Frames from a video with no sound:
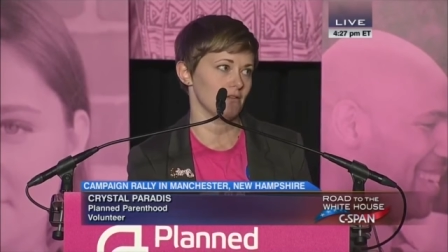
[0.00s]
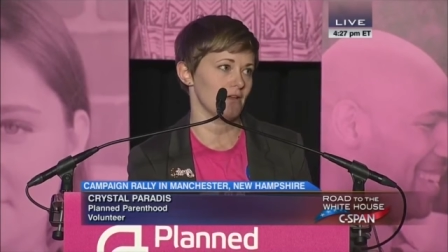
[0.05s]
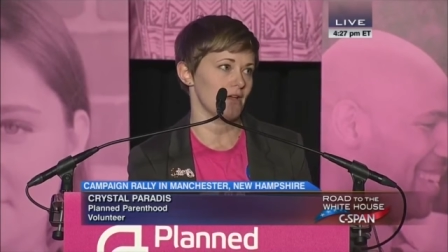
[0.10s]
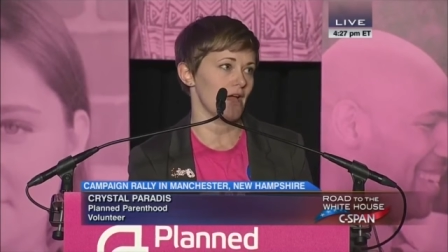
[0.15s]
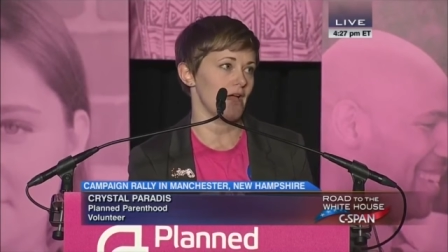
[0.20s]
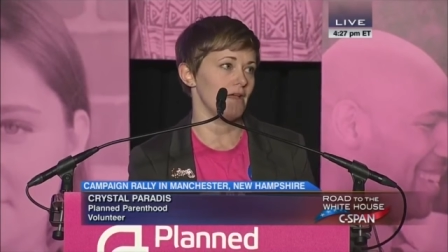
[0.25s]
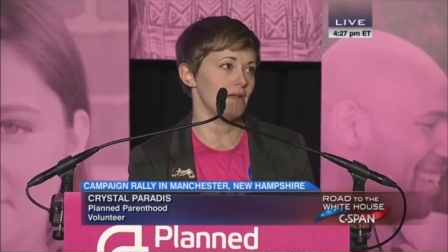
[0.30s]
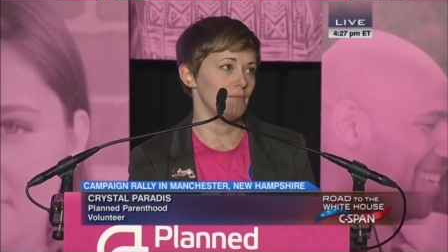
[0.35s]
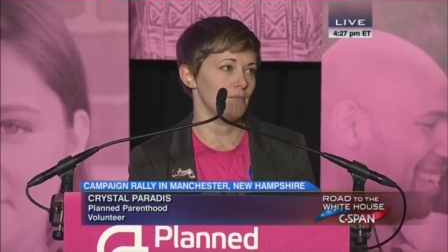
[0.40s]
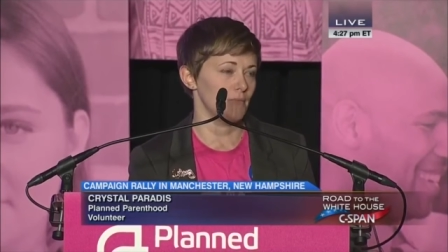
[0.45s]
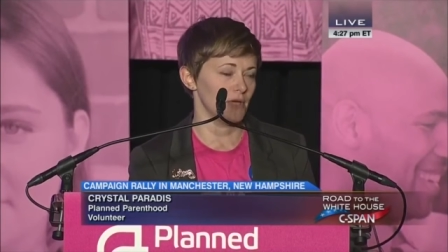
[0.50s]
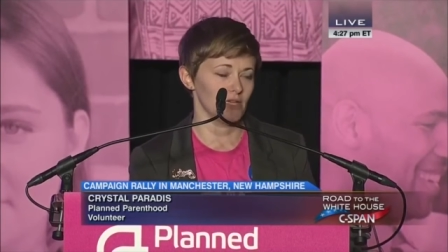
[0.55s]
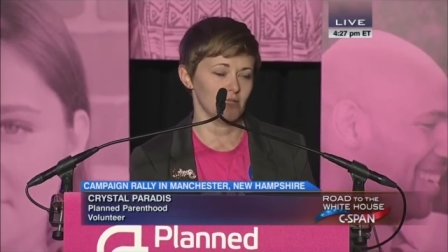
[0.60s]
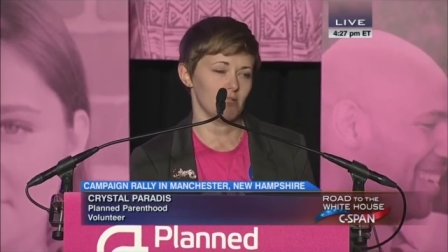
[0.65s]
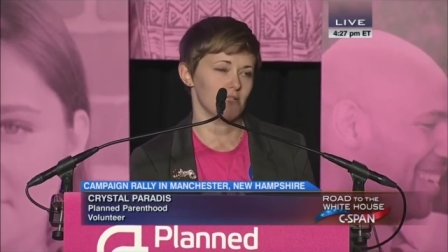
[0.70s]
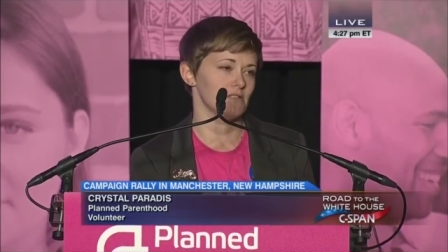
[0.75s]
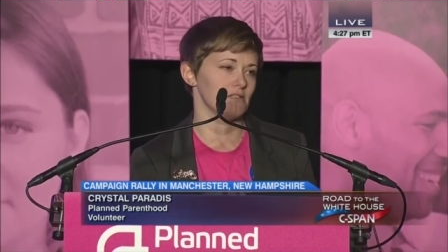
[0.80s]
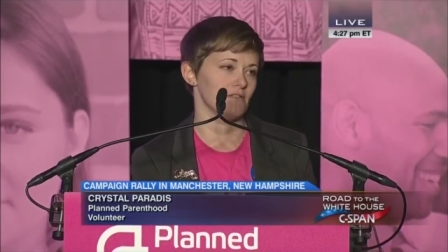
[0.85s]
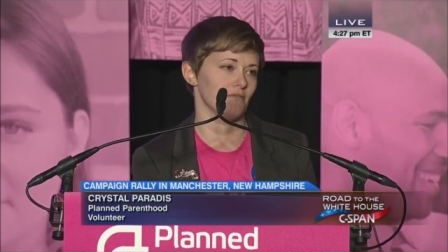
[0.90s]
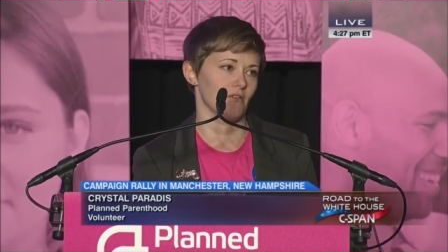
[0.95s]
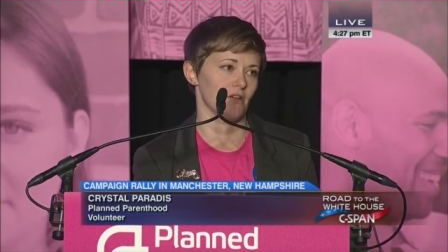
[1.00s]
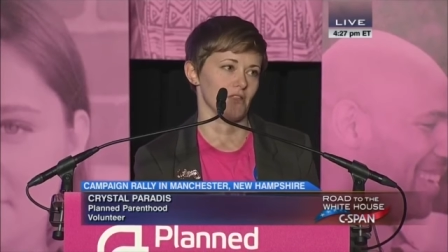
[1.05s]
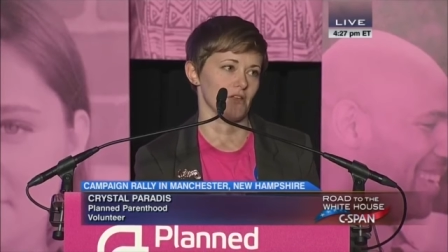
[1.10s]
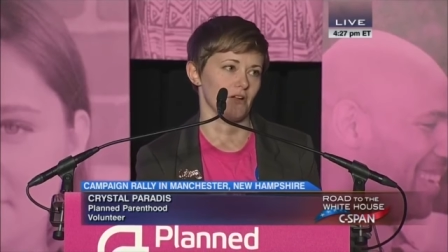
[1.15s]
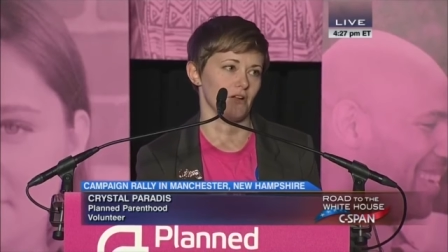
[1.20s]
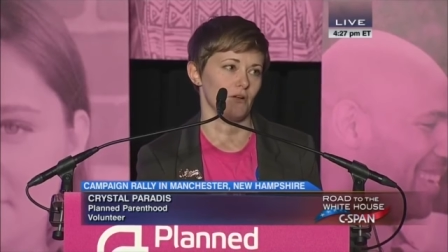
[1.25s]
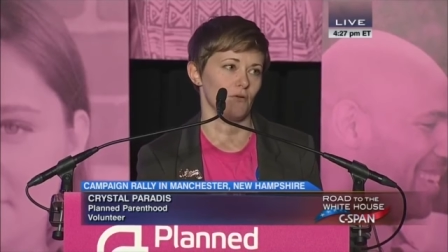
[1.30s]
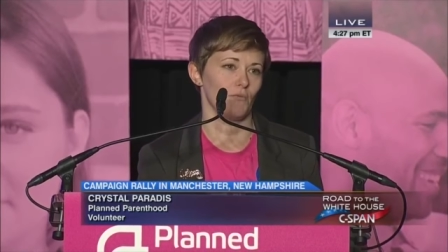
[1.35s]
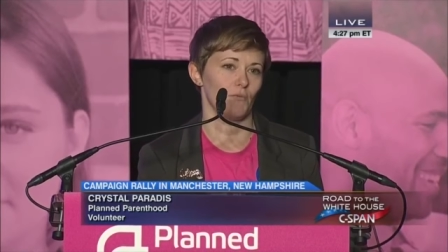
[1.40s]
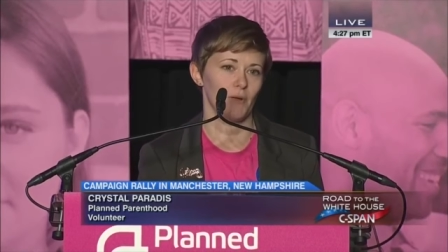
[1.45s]
and millions of
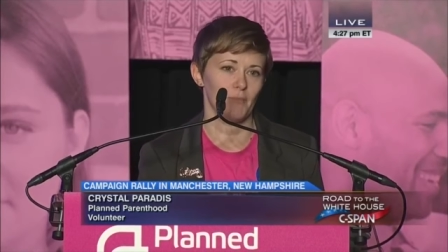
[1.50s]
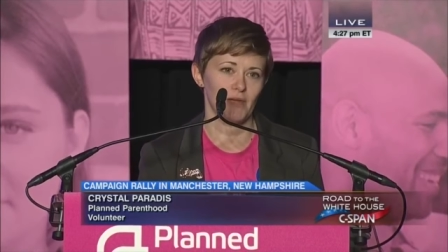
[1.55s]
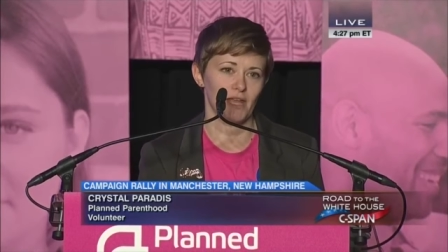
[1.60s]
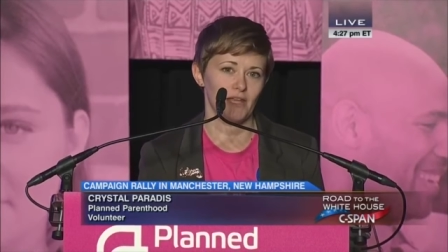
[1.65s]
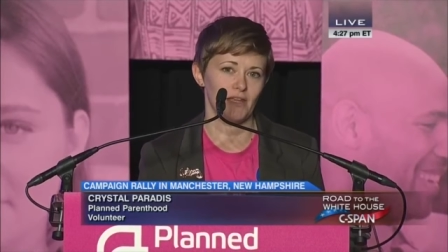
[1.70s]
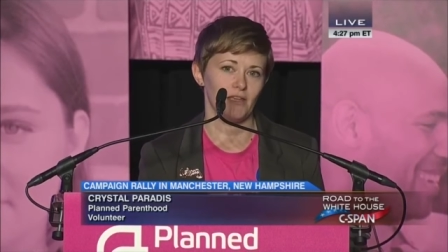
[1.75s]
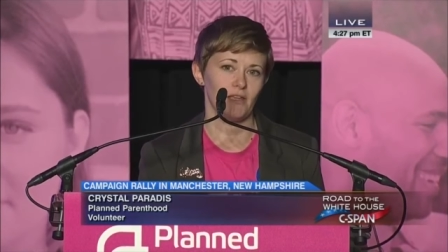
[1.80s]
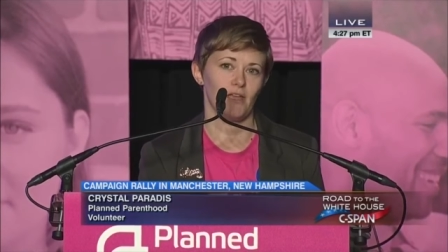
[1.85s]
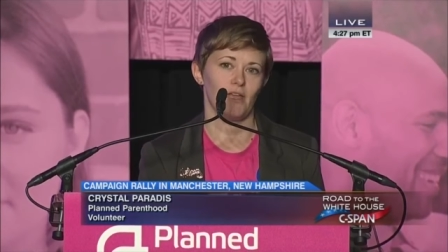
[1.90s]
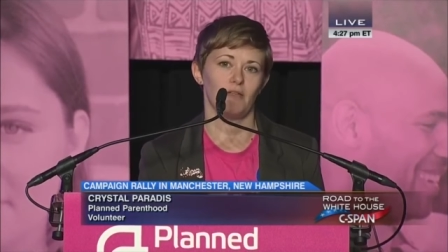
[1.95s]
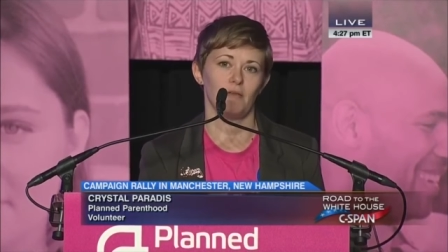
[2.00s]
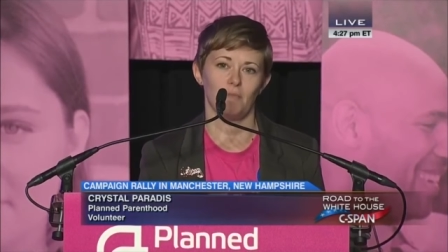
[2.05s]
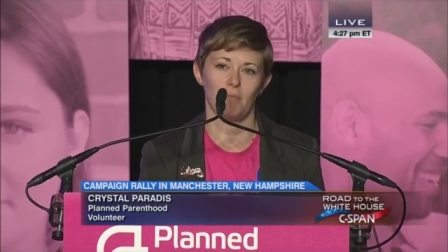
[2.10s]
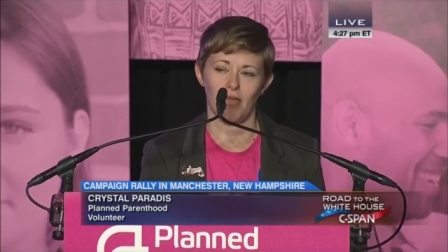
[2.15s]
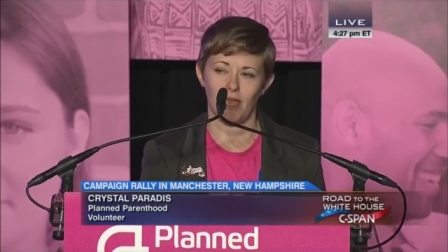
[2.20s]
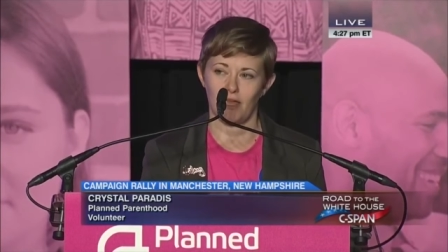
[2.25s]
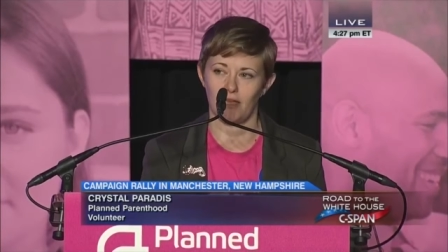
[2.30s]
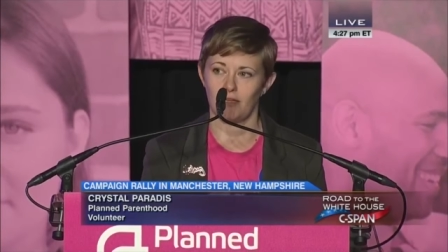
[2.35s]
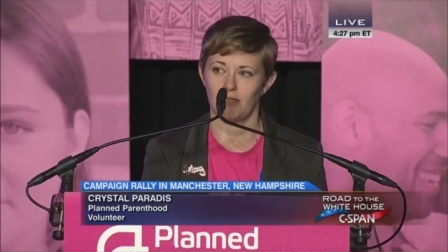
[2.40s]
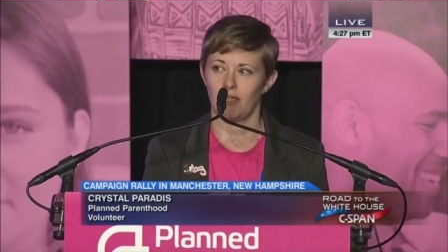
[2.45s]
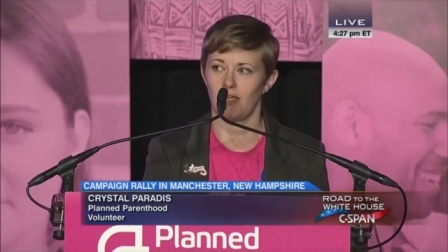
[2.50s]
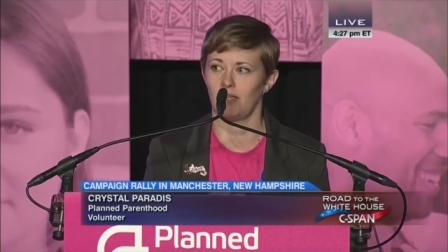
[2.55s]
other women and men